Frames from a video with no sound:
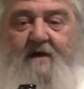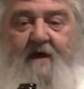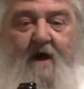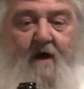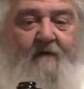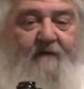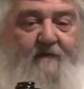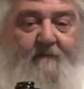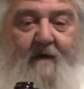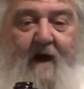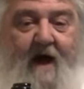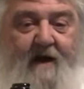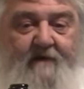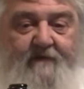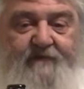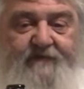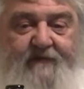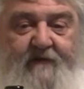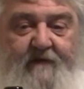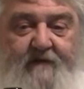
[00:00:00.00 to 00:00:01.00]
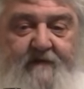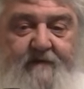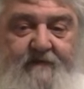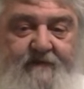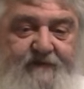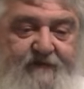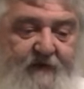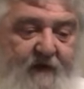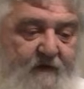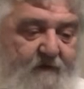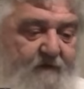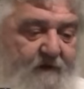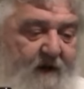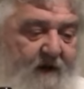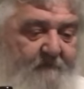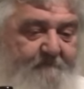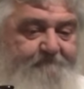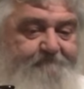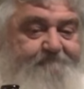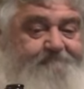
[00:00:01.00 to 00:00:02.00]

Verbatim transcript: on the bottles. So